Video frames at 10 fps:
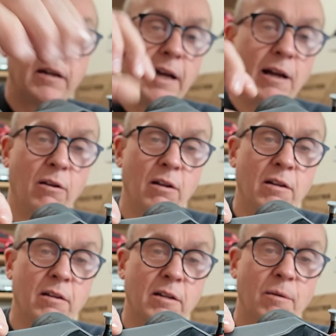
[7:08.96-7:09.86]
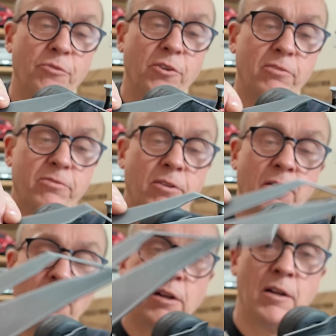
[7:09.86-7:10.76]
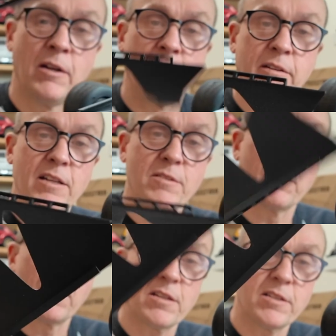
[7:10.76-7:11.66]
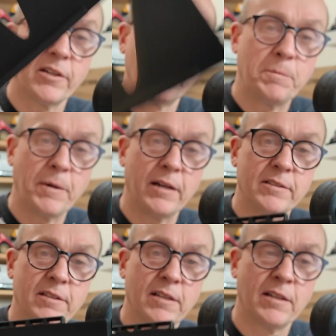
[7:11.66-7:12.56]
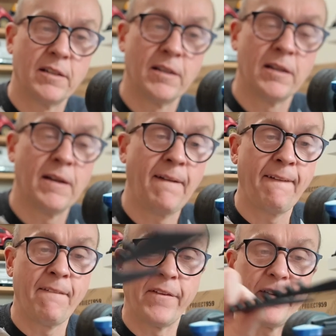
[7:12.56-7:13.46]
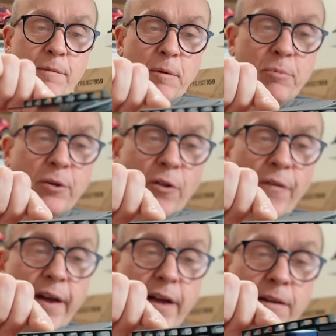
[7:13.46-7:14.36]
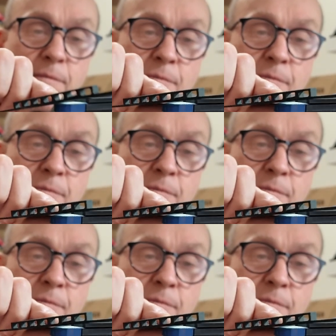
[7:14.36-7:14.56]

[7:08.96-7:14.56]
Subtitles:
cowl comes off. That's a single part. That we put on there,